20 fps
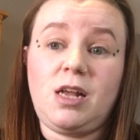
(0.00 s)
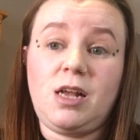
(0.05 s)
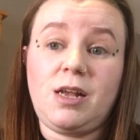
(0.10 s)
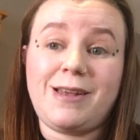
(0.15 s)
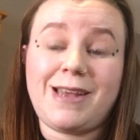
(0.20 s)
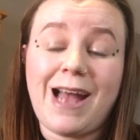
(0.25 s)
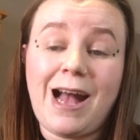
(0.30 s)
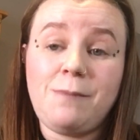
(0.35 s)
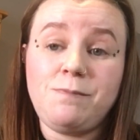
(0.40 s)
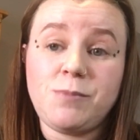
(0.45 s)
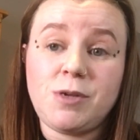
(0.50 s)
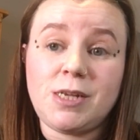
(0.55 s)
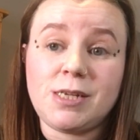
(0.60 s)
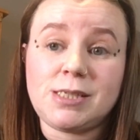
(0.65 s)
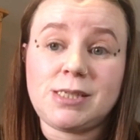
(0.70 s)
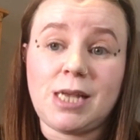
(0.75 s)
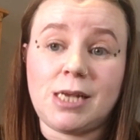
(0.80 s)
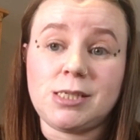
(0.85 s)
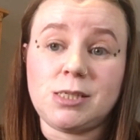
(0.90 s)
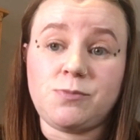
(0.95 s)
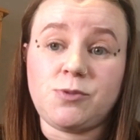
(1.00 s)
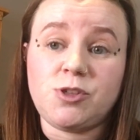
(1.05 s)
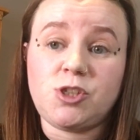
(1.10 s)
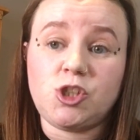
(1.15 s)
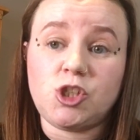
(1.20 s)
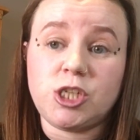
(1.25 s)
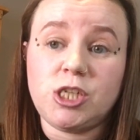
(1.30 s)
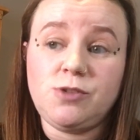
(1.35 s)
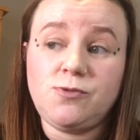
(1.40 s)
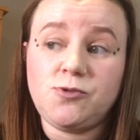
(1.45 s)
can be accessible to
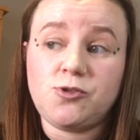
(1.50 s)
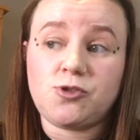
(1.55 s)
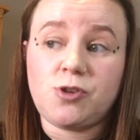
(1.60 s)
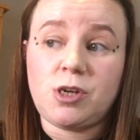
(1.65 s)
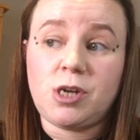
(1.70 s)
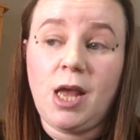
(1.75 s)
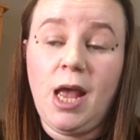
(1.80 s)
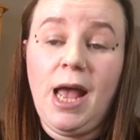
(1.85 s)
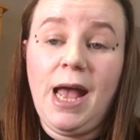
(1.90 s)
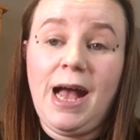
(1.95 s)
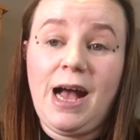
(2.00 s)
children,